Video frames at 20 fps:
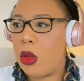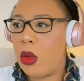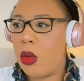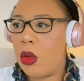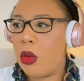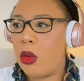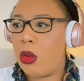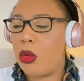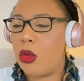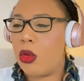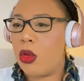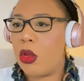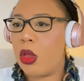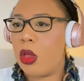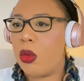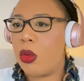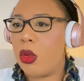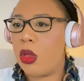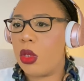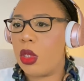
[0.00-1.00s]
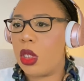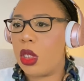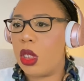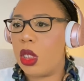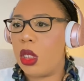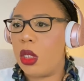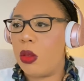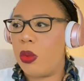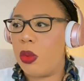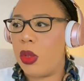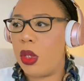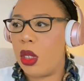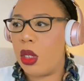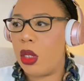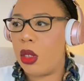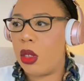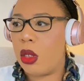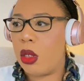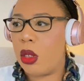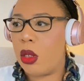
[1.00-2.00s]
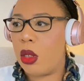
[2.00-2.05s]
Also, they were sleeping.